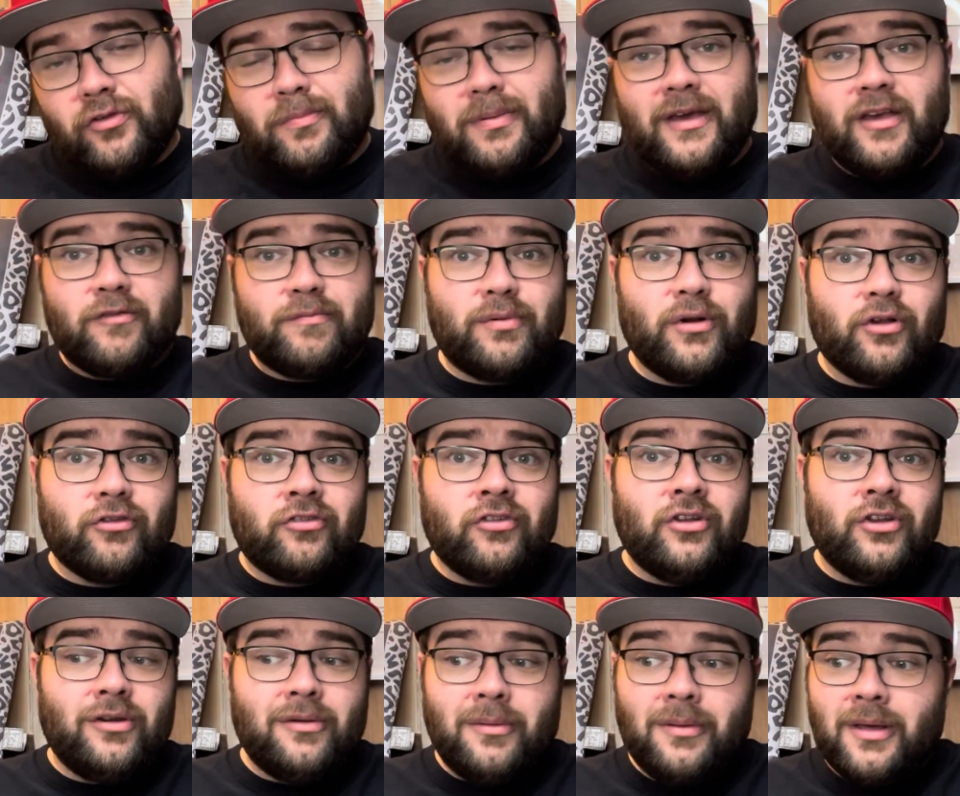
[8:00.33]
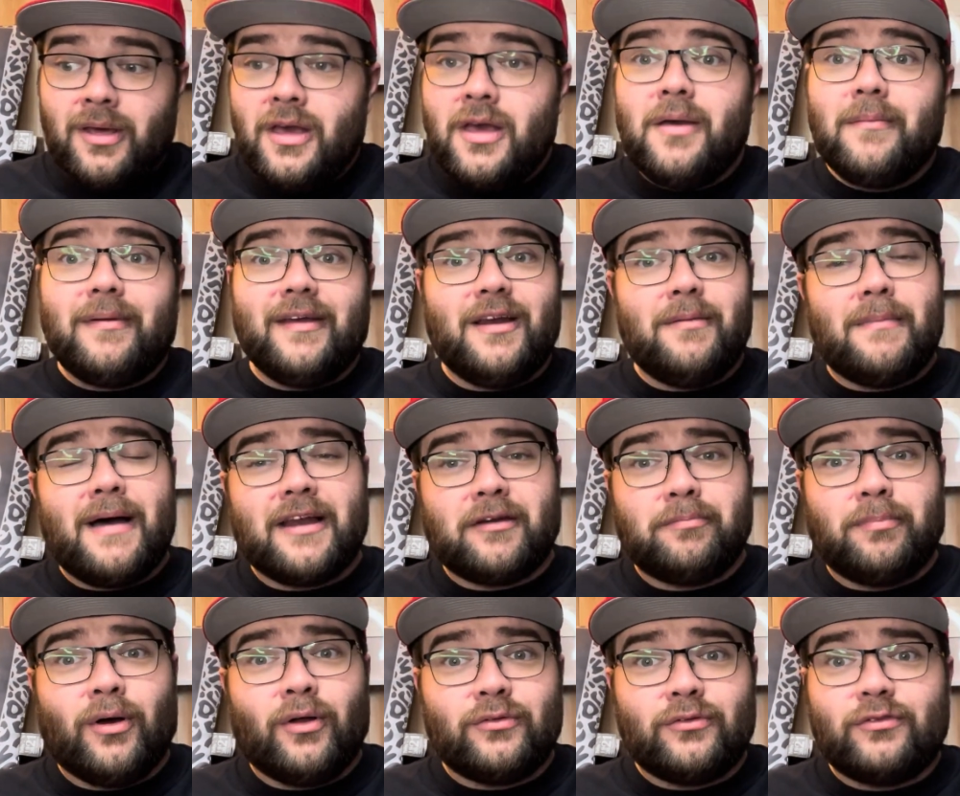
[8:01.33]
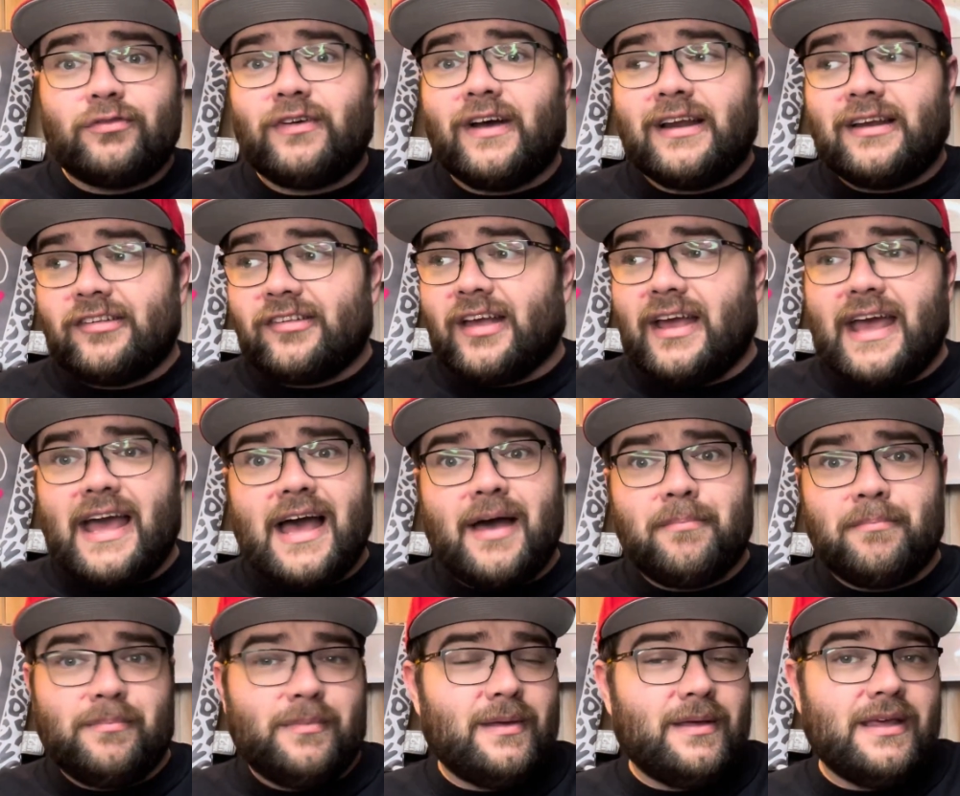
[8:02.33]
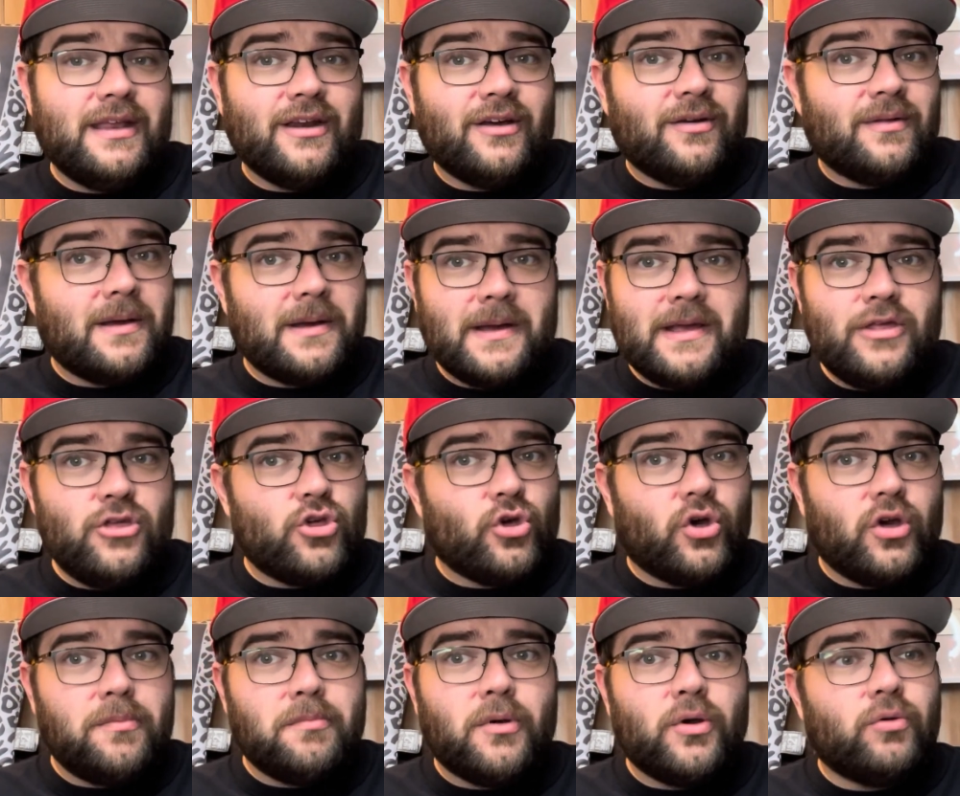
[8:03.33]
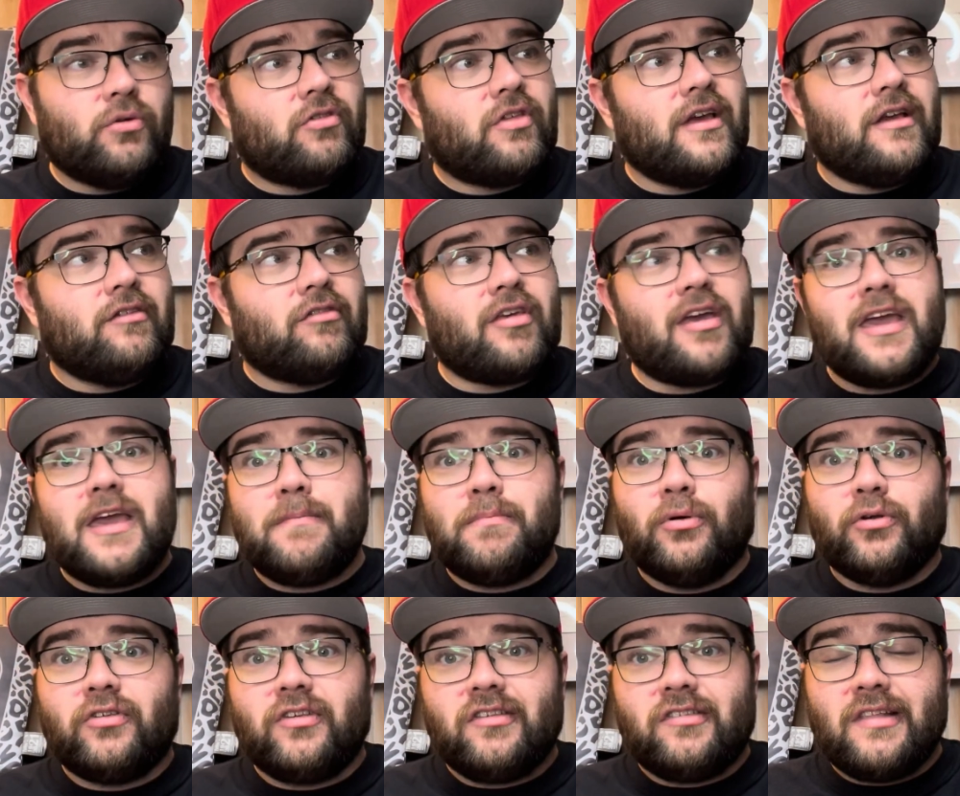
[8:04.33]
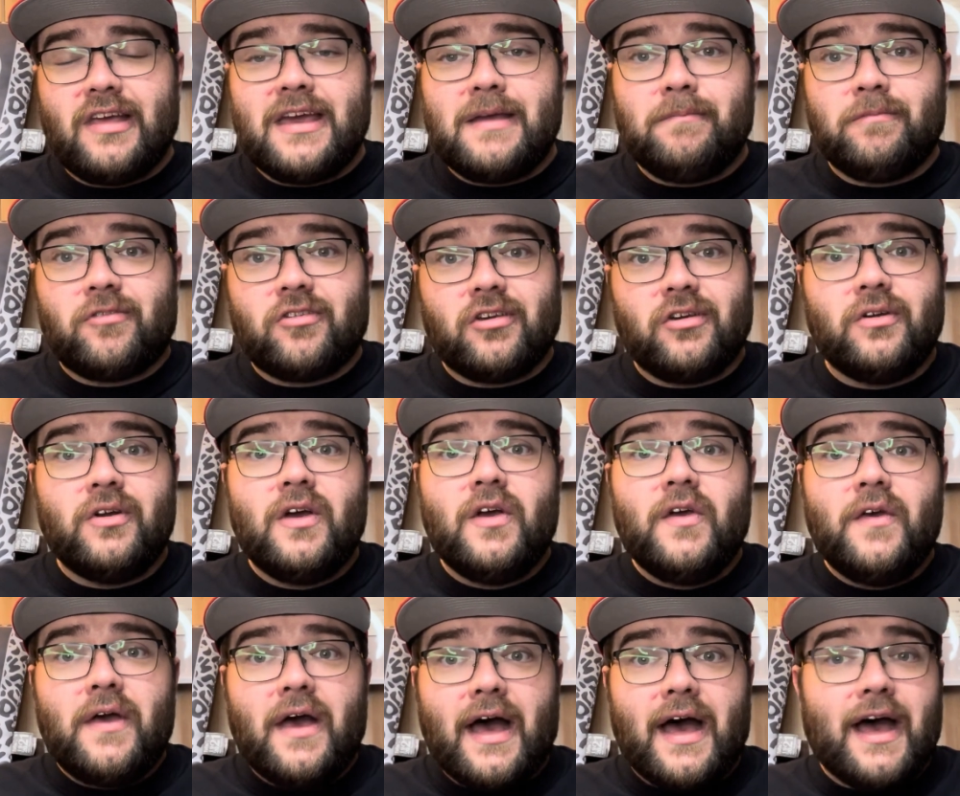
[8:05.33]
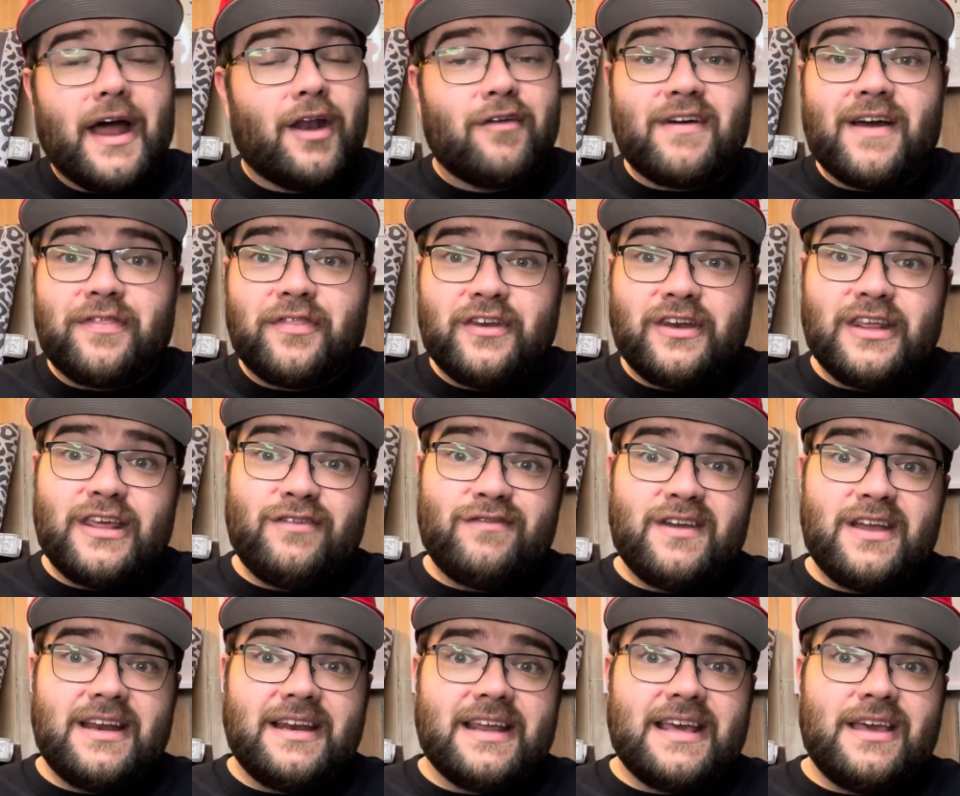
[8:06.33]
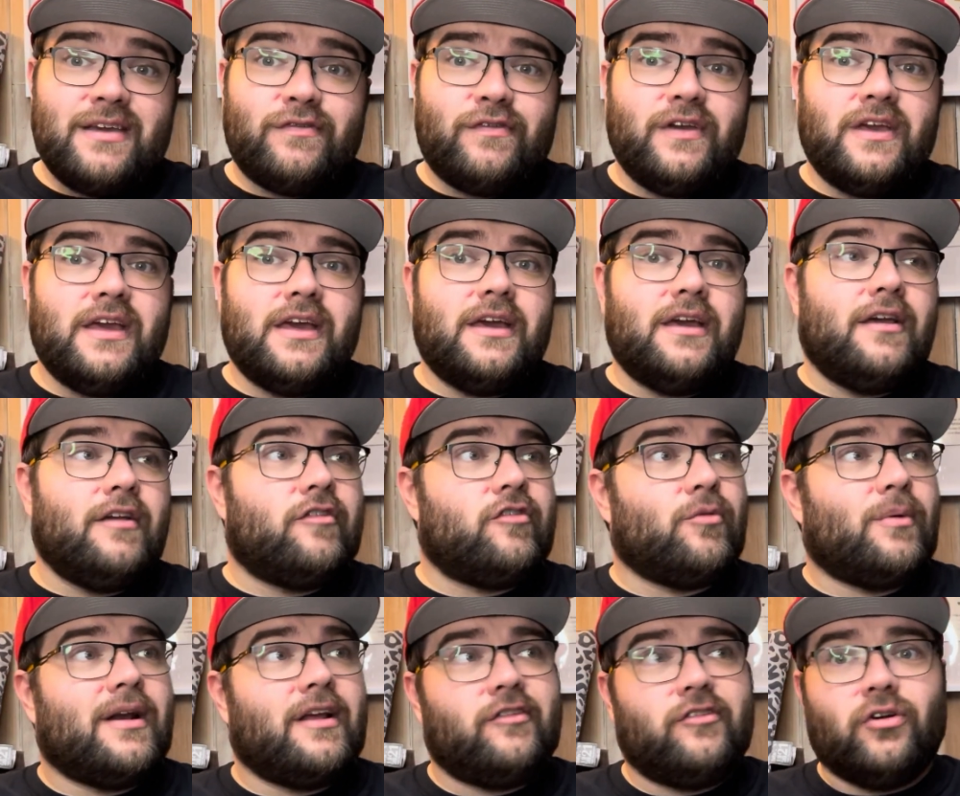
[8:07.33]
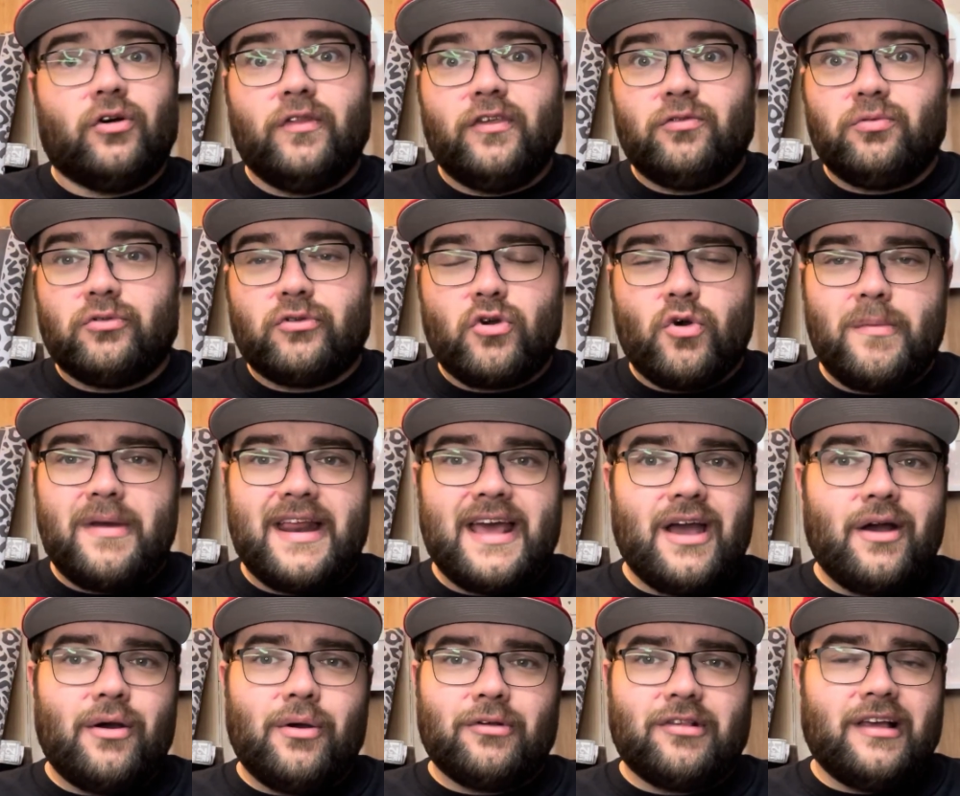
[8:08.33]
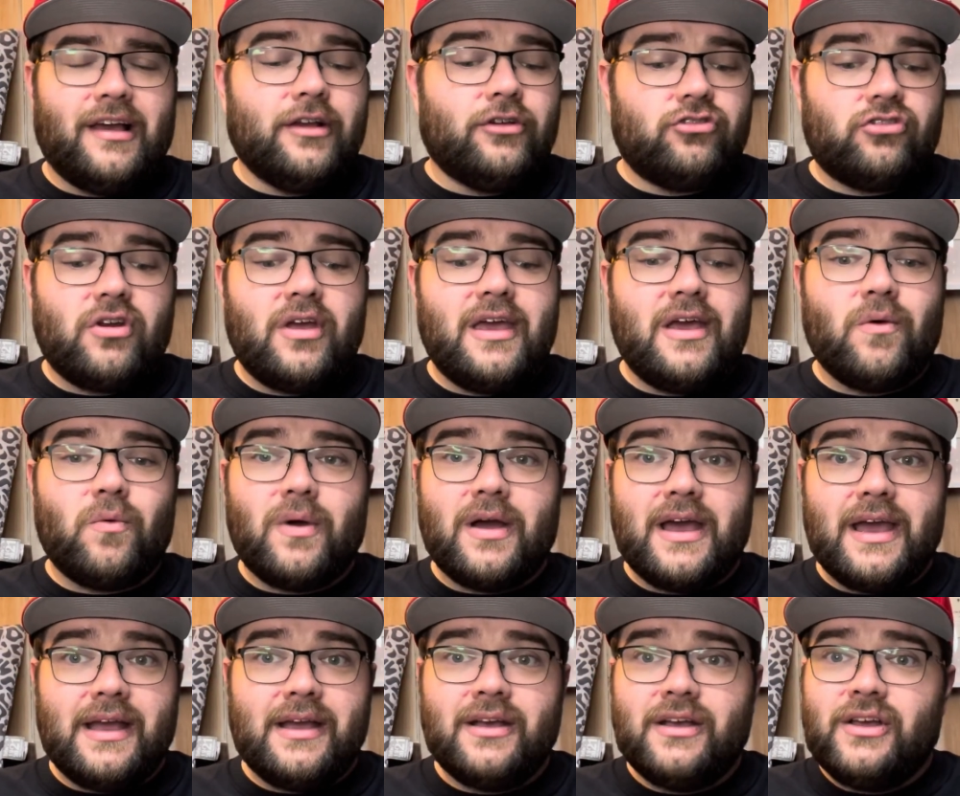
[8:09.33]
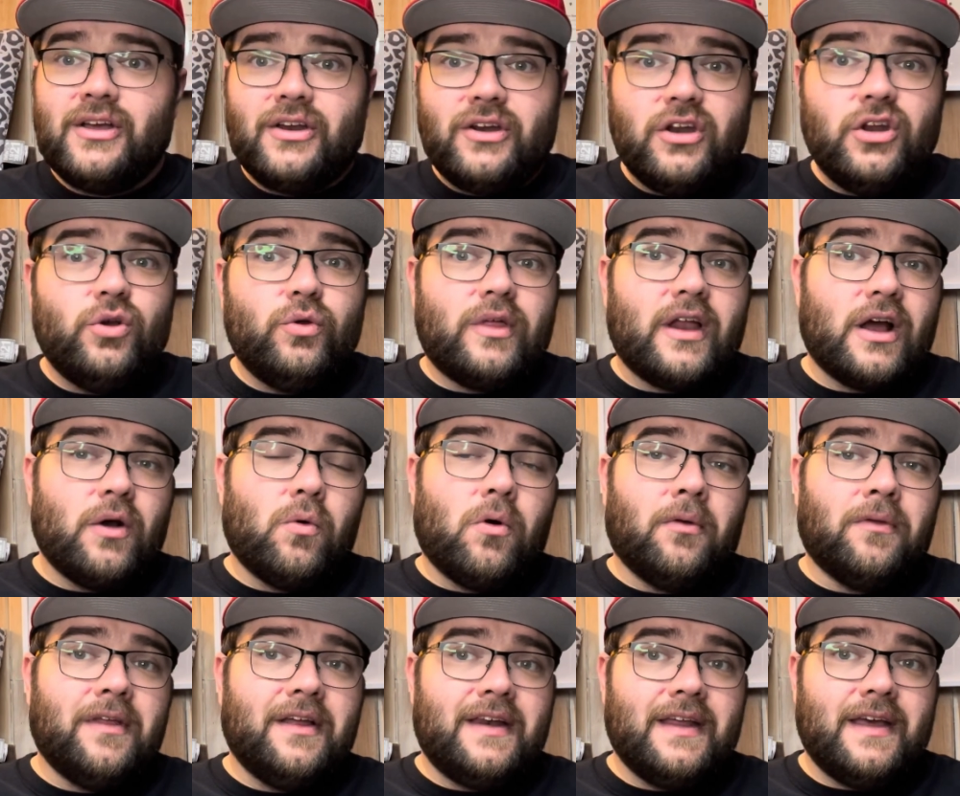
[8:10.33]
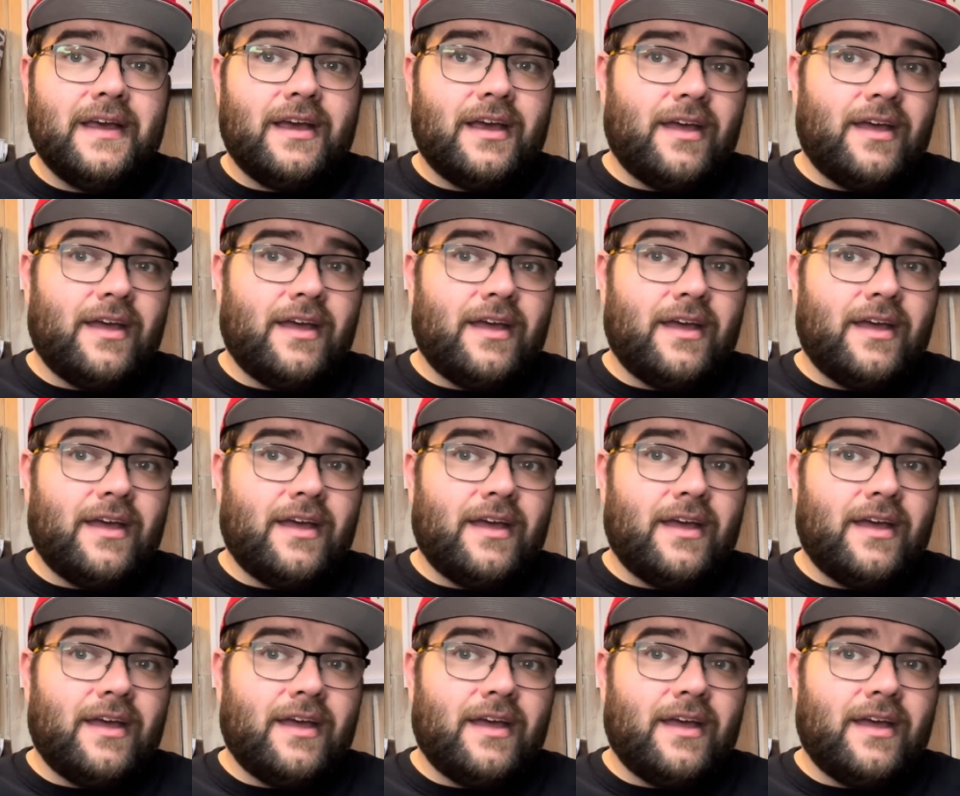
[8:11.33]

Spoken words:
Pierce Brosnan, and being a mad Bond fan as I am, I enjoy most things that he puts his name to, and I've had the DVD for years. So when I saw this was coming out, I was like, straight away knew that I wanted it.